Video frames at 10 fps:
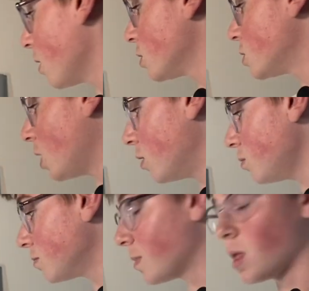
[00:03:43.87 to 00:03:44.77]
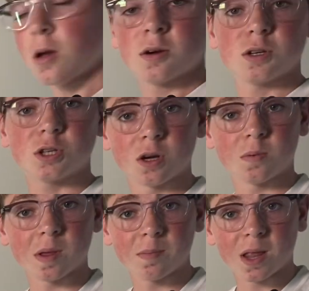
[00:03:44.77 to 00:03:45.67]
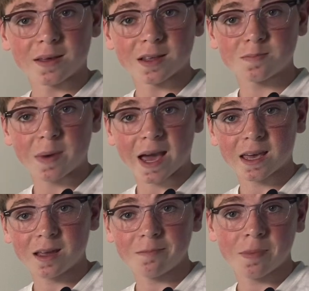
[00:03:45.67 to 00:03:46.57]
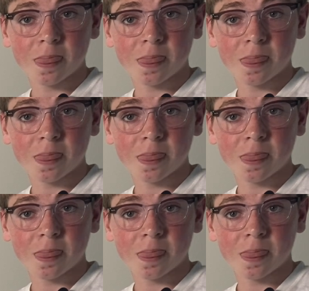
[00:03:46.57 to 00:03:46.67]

So should we plug this back in?